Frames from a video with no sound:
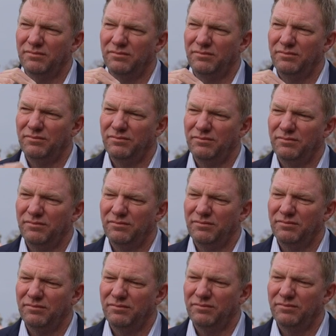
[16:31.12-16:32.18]

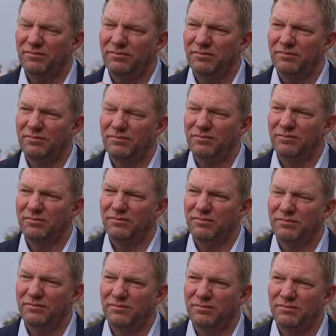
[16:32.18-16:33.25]

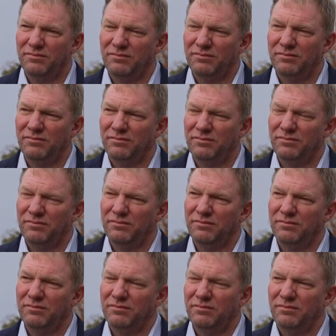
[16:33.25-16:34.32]

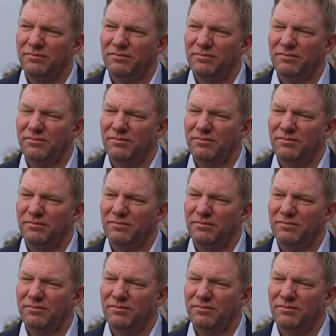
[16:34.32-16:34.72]
(silent)